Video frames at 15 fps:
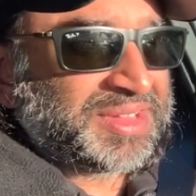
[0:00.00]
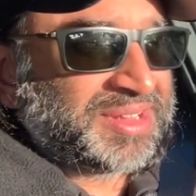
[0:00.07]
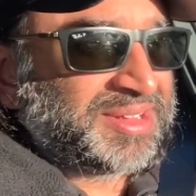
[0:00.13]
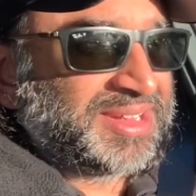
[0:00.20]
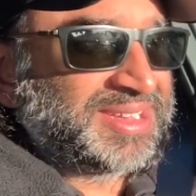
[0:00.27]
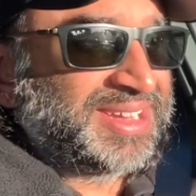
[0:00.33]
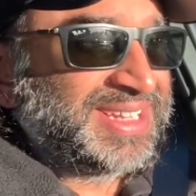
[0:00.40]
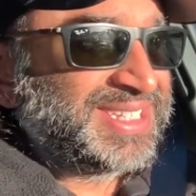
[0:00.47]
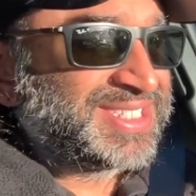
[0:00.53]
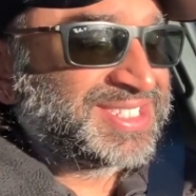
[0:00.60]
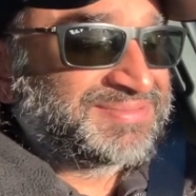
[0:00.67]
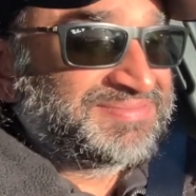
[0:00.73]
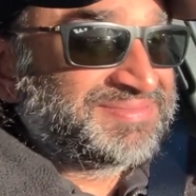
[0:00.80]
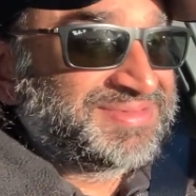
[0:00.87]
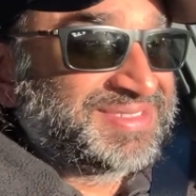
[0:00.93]
A
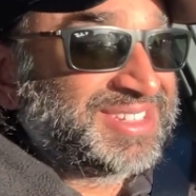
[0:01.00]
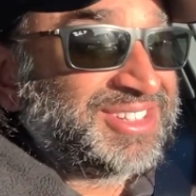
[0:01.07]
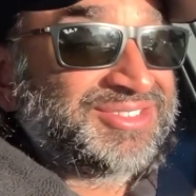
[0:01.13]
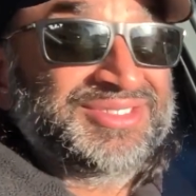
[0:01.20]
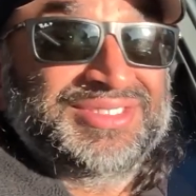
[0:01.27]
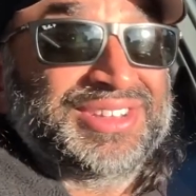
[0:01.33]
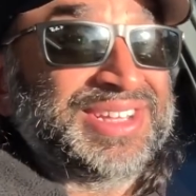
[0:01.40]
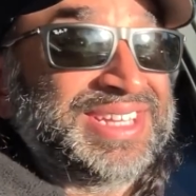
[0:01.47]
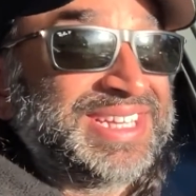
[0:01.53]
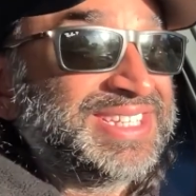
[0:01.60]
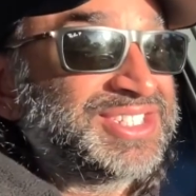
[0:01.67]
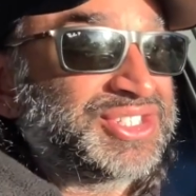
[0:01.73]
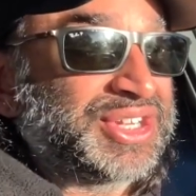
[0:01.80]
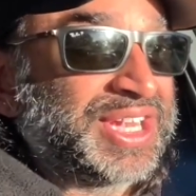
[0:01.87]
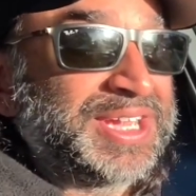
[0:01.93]
nice, good,
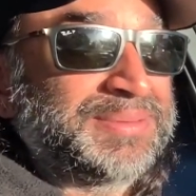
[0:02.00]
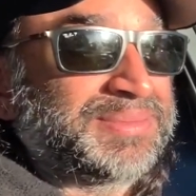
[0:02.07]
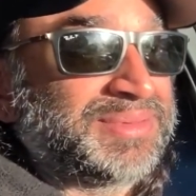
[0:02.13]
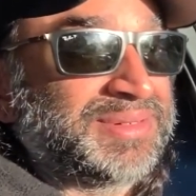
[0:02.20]
clean shape.